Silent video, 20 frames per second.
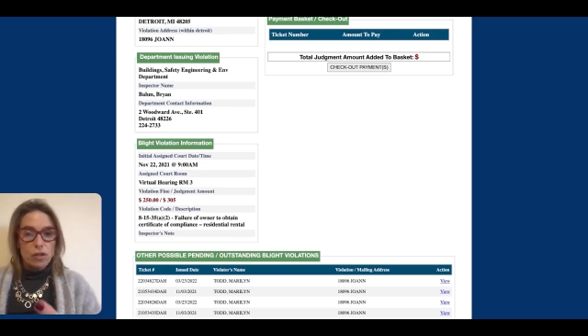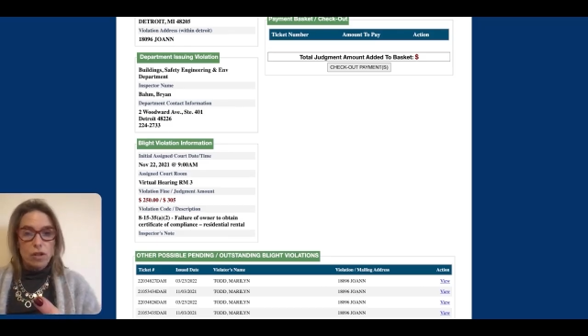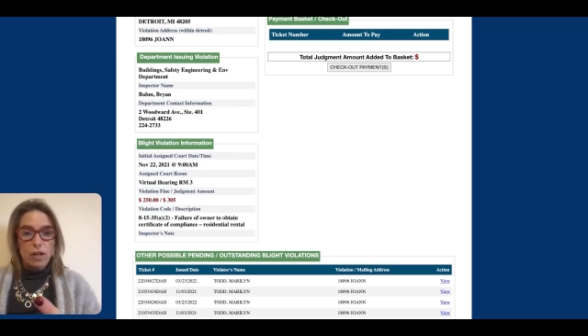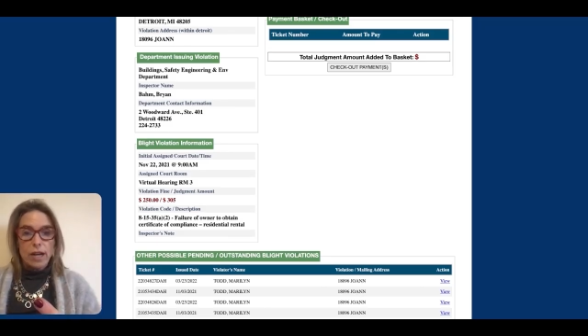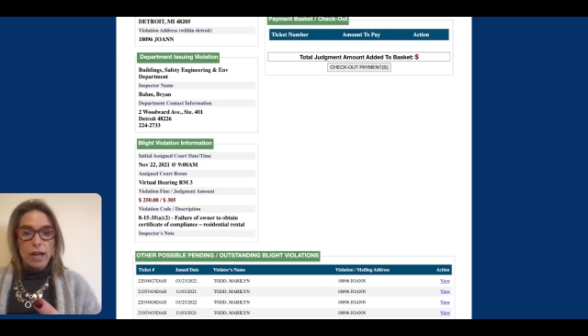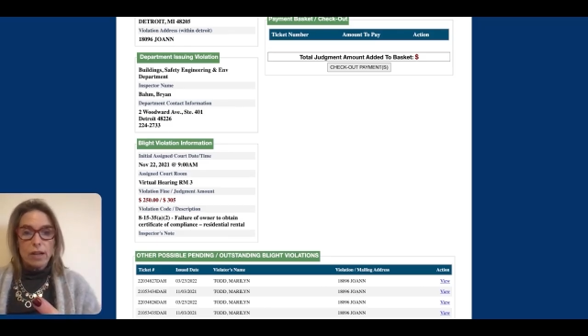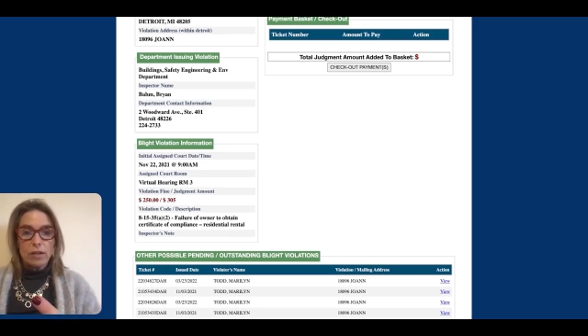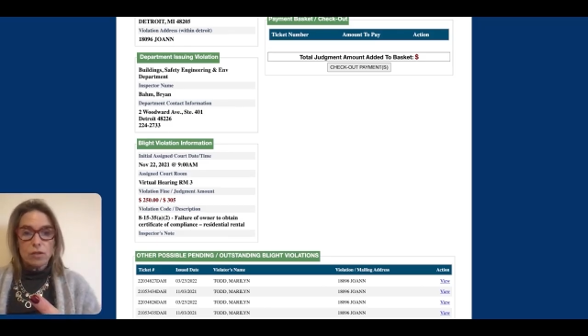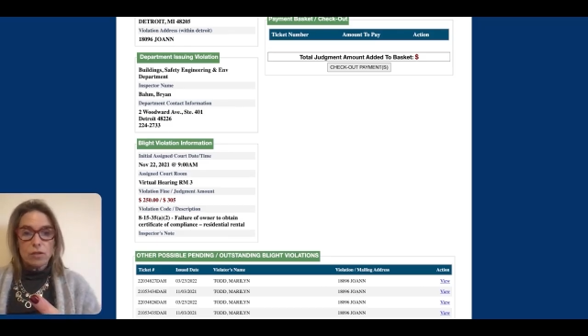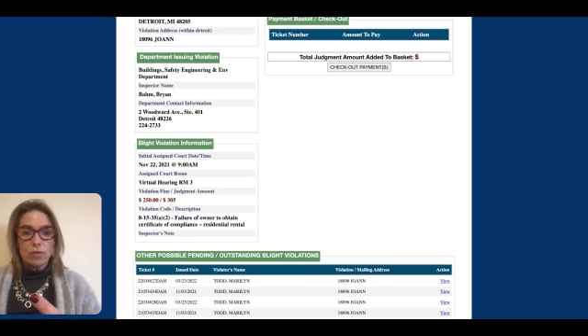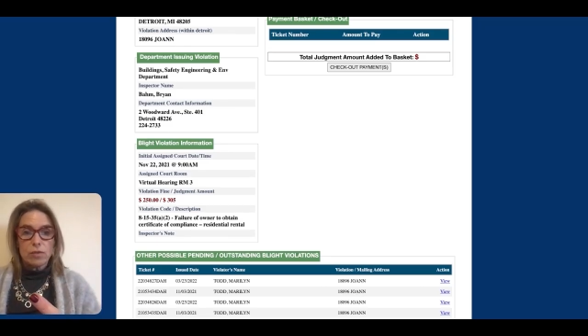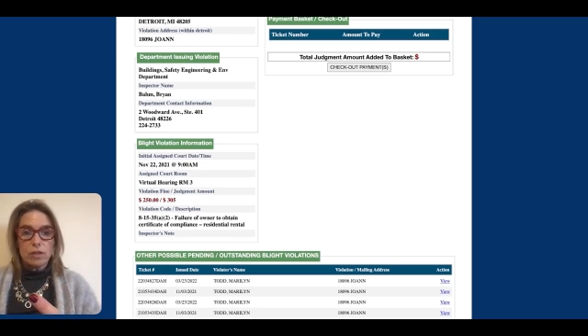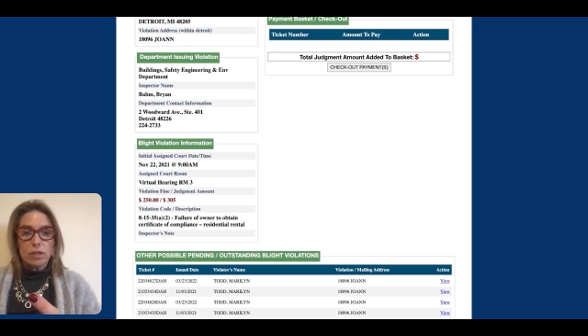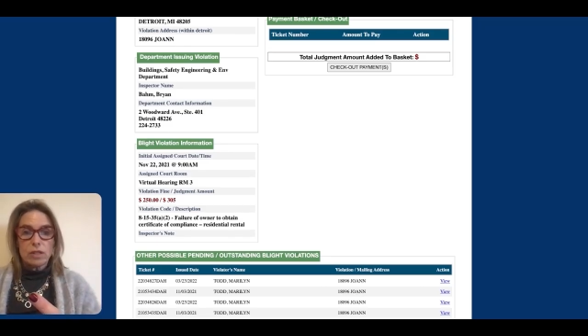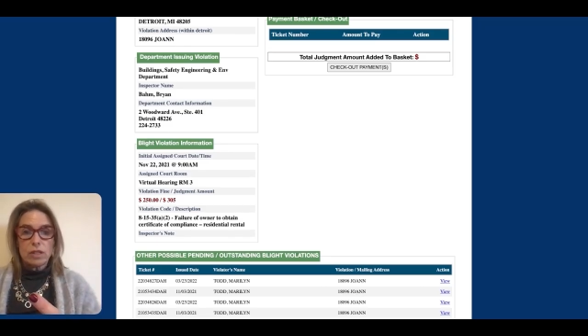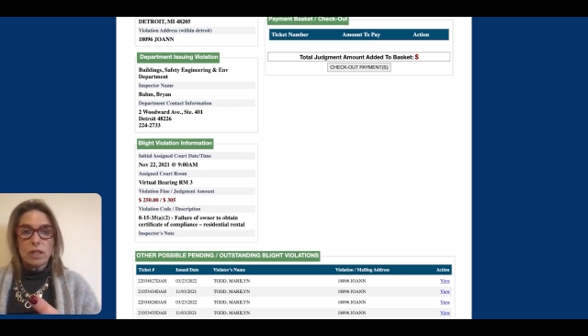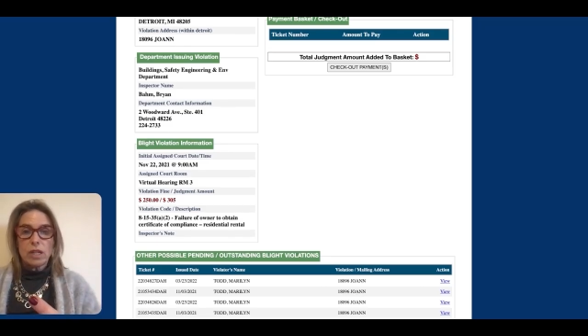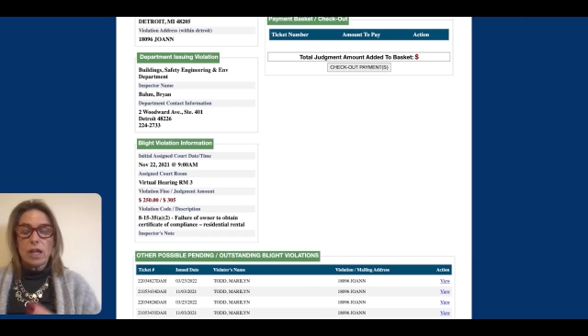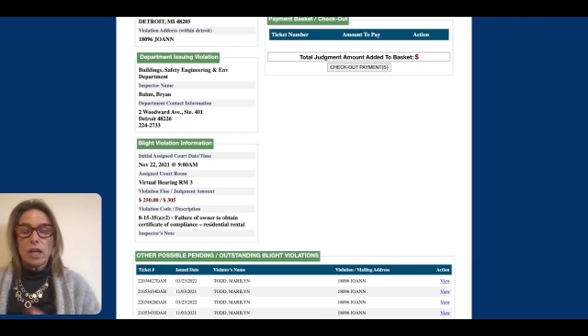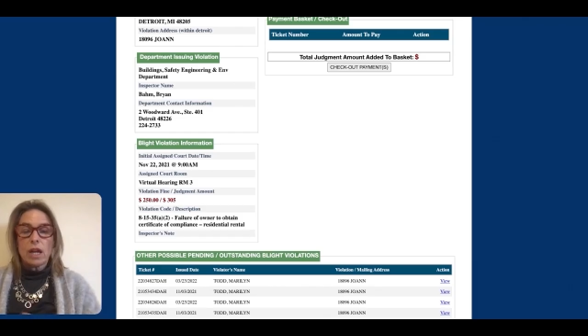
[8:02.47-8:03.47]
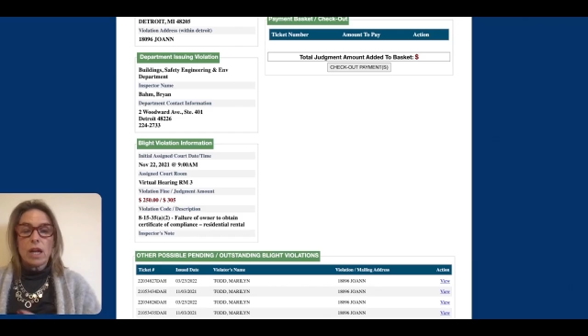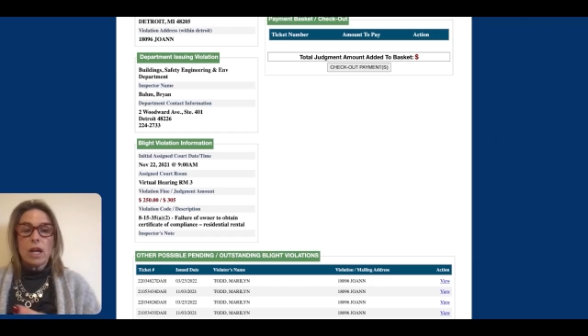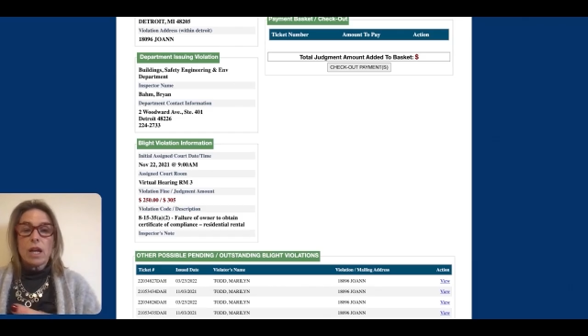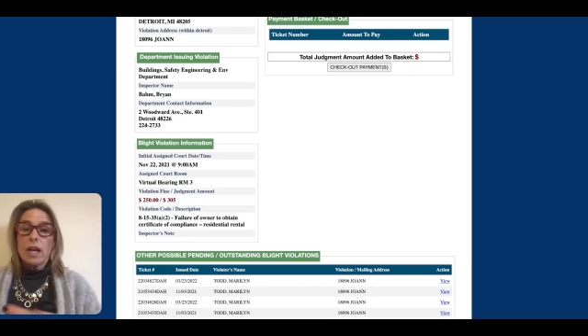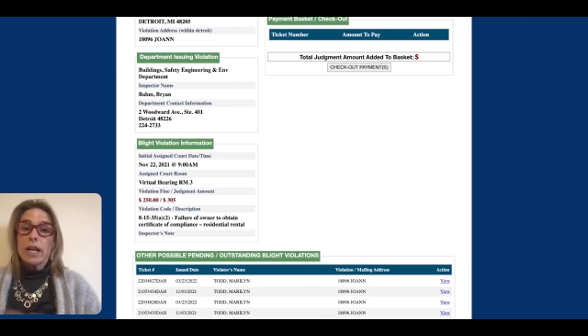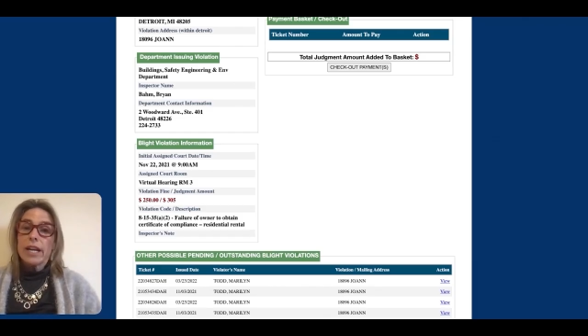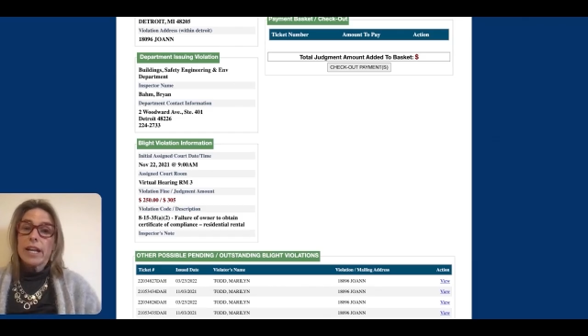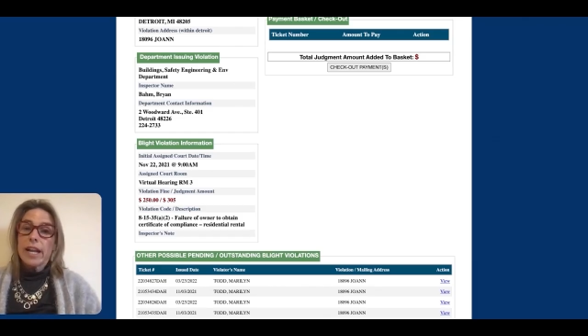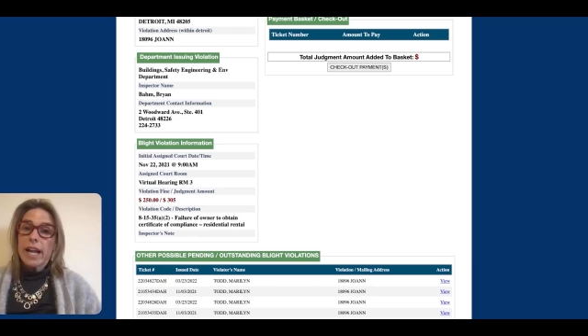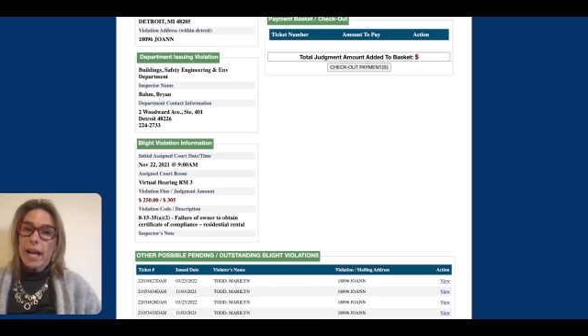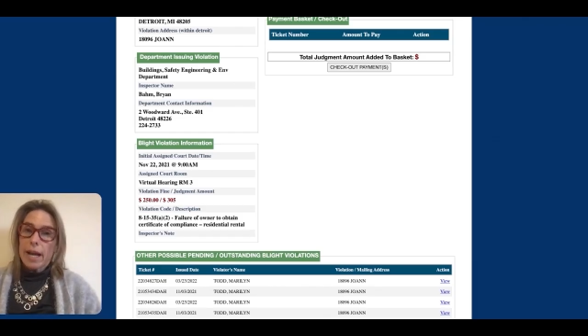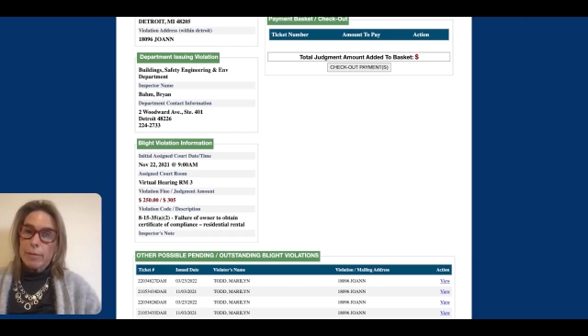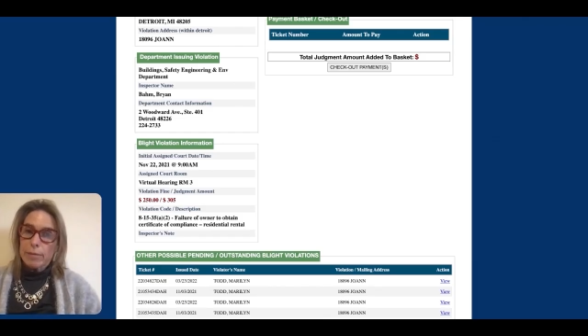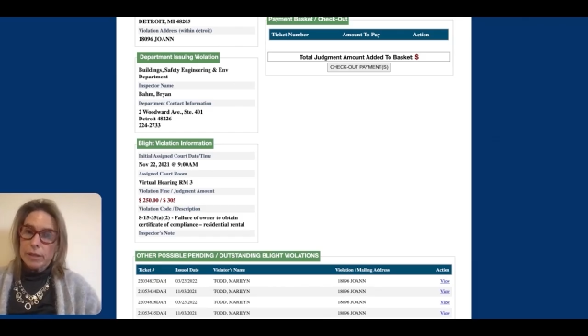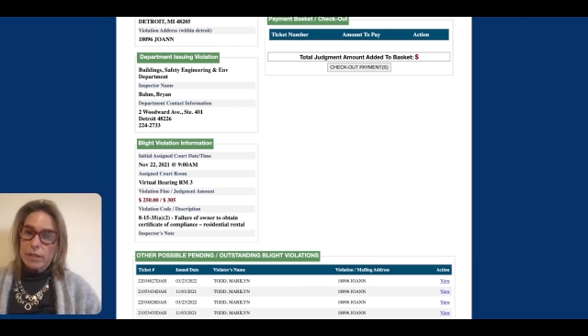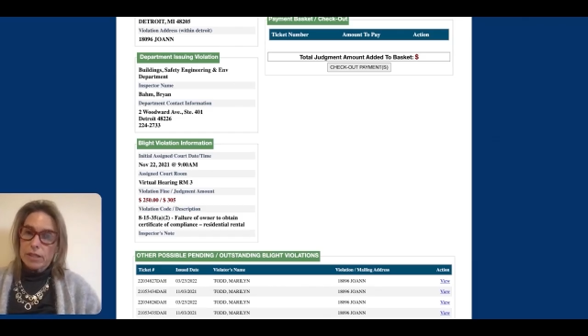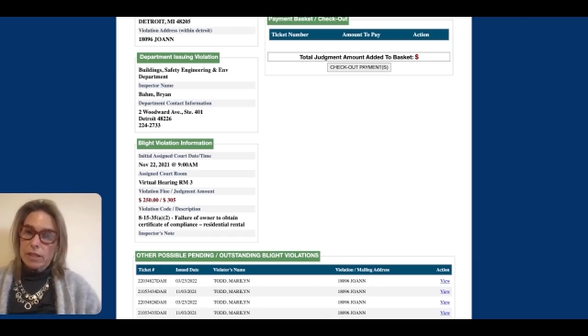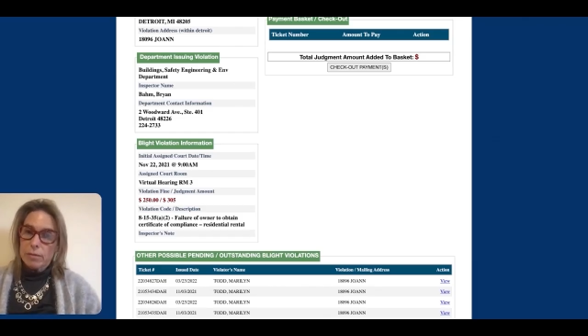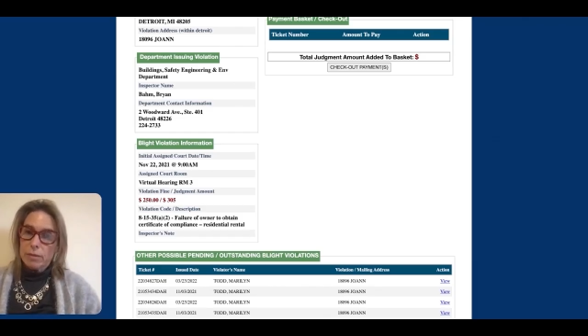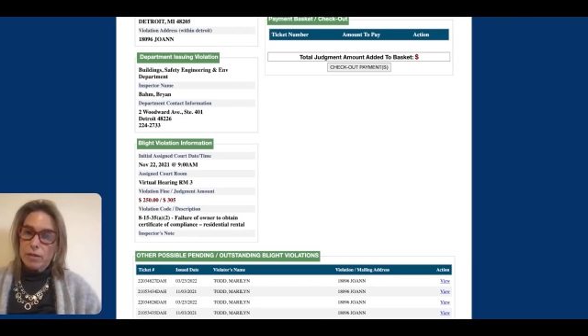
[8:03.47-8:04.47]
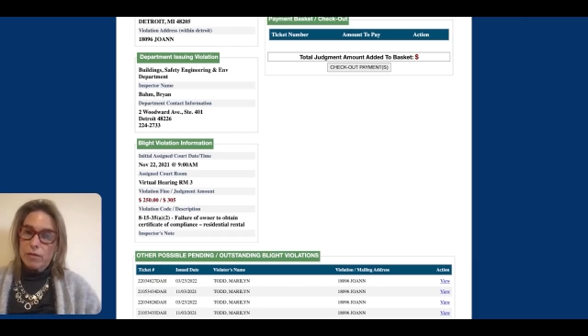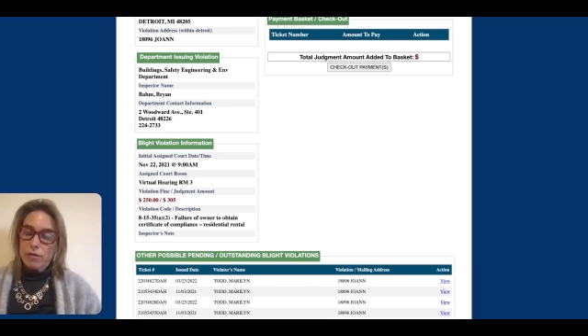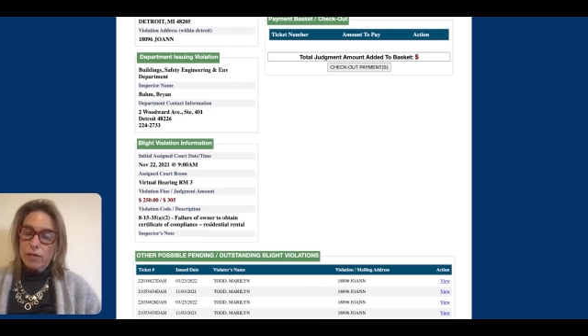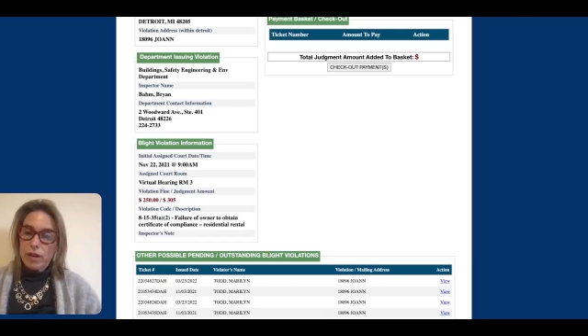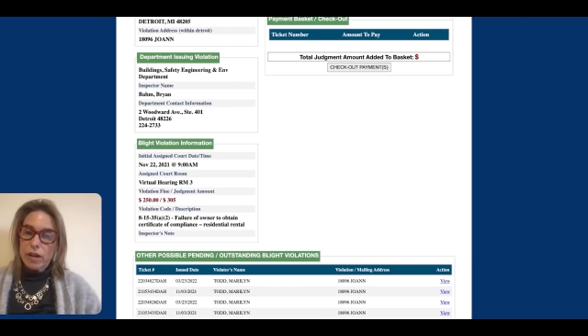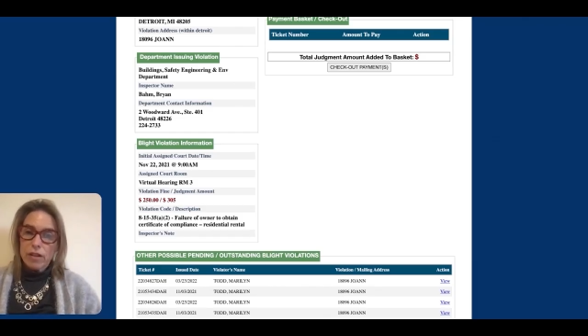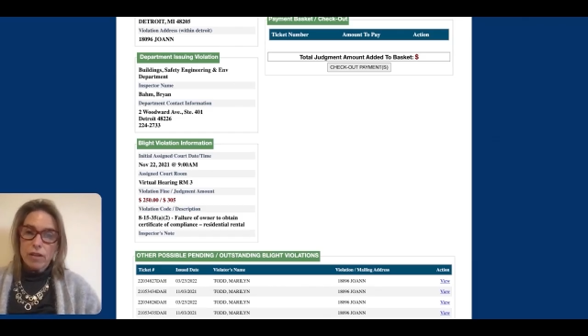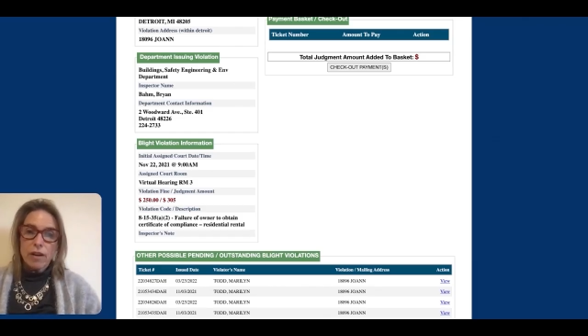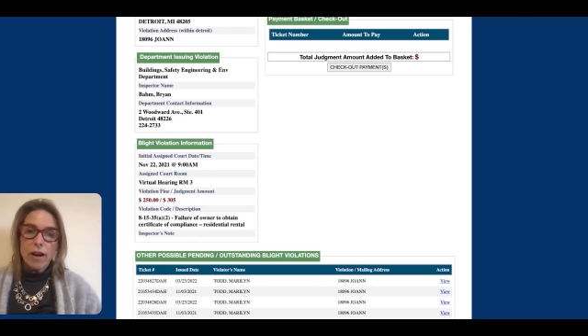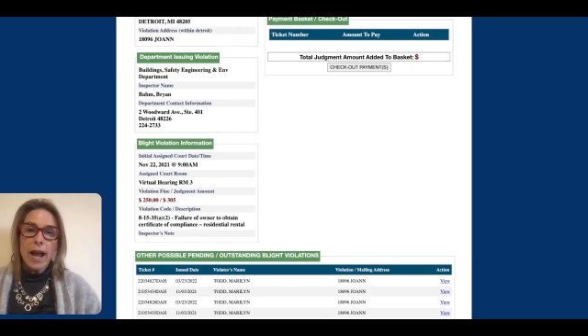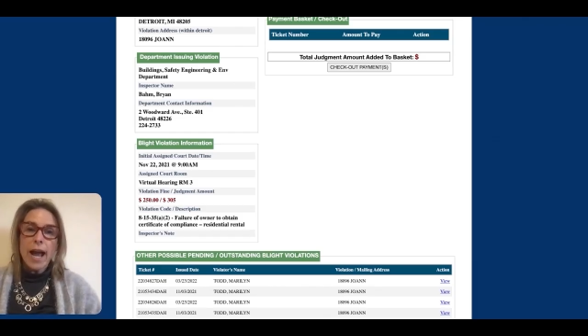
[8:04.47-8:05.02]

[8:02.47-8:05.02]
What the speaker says: your house with the city. It happens to be free. They're